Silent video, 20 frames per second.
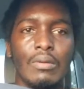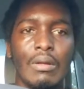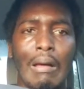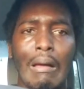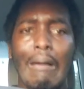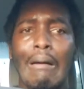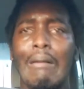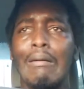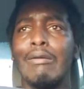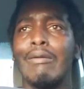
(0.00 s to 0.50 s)

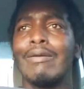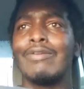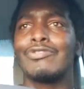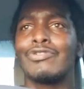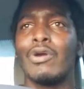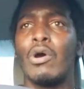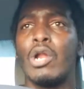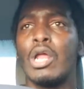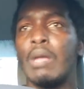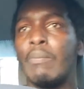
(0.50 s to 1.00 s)
Oh, you're
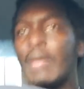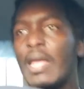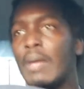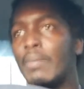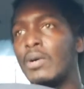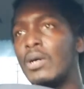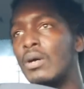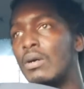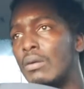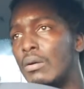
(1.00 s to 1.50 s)
trolling
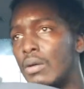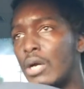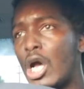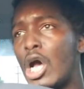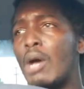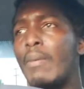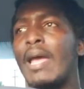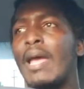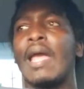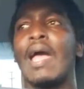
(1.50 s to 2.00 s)
people.
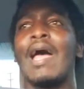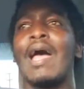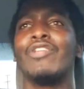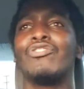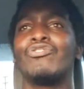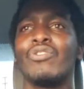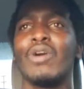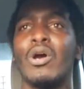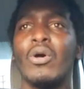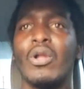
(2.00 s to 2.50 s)
Oh my God,
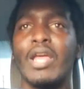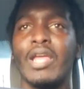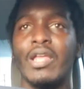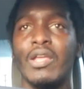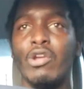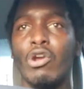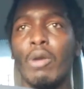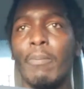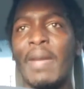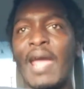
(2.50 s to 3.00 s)
trolling.
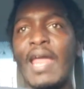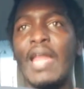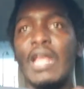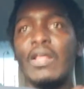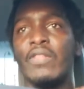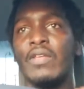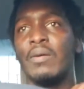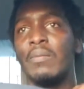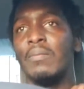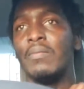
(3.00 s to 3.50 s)
You're baiting
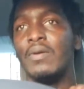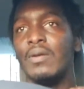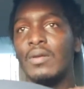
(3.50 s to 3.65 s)
them."